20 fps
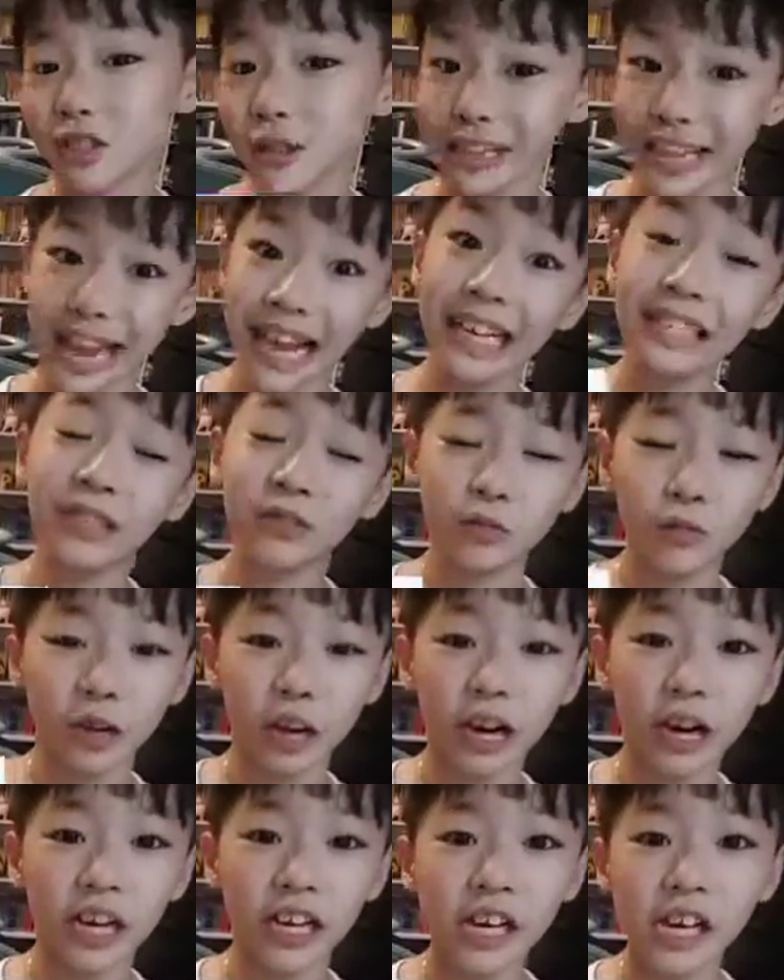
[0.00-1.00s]
So that's
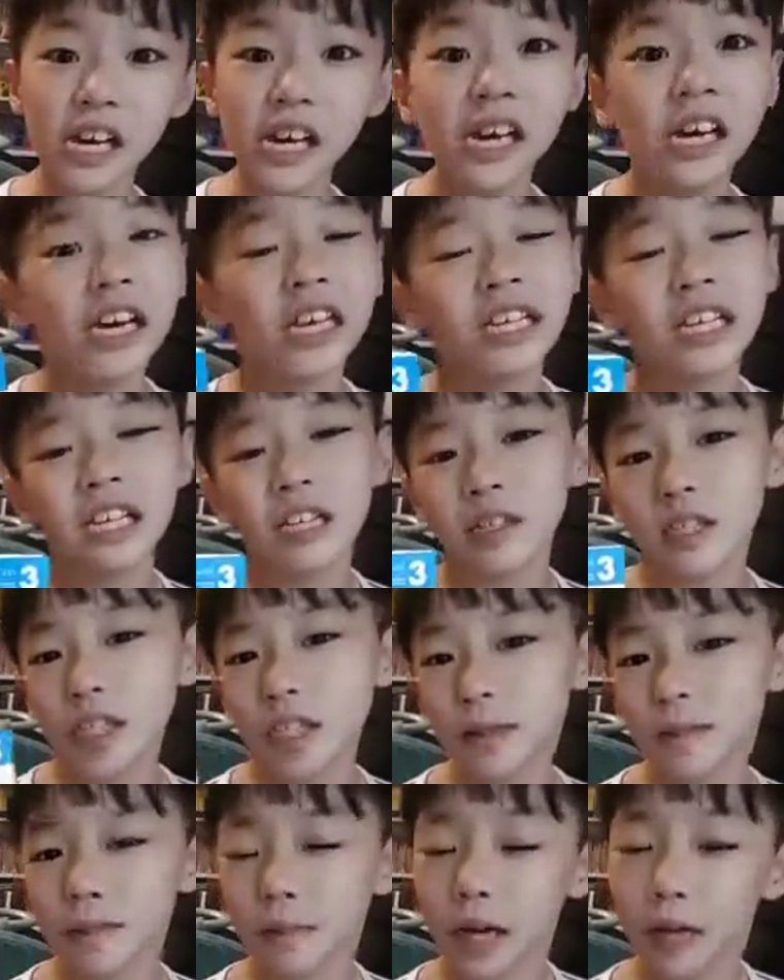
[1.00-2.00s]
why it didn't
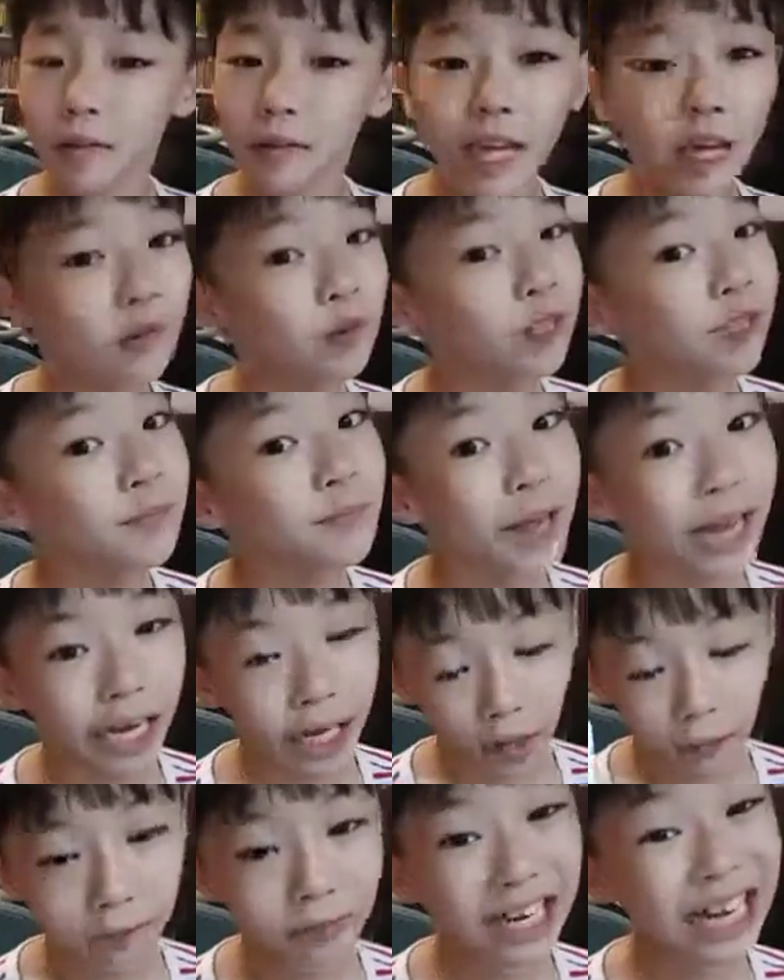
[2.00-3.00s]
tip up. It was
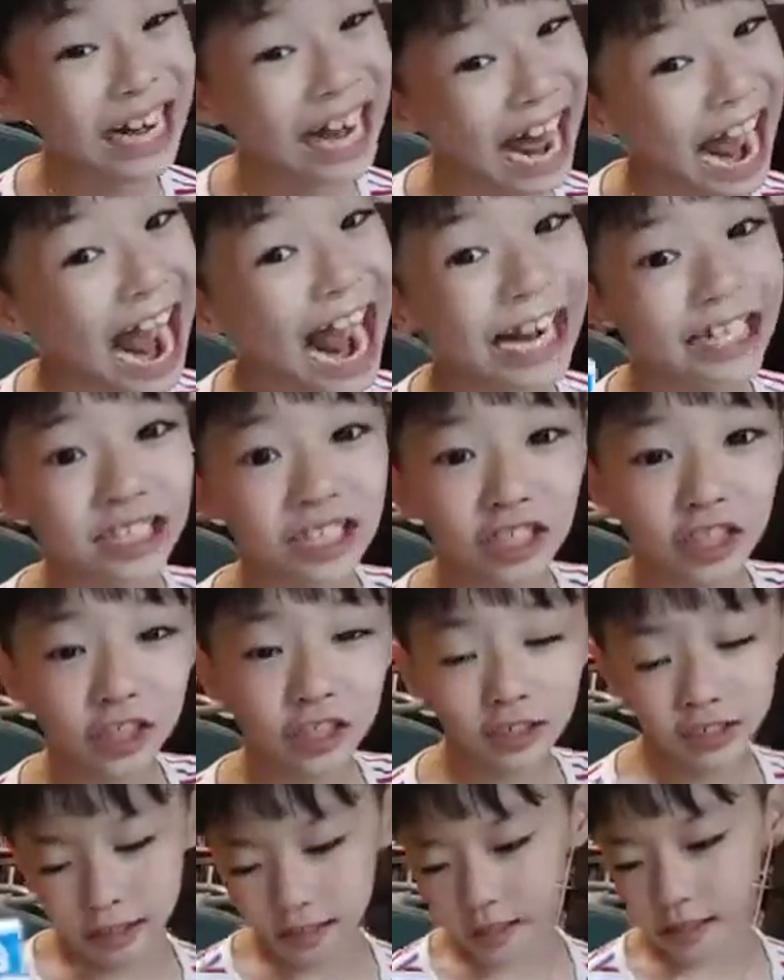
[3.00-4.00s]
made of
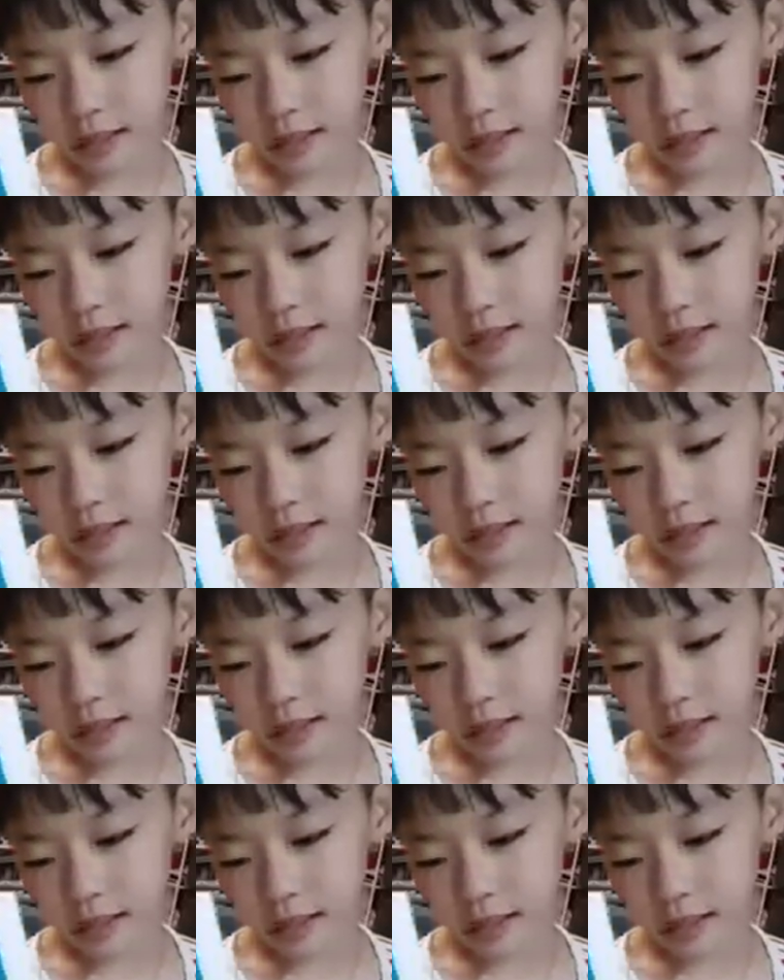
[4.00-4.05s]
glass.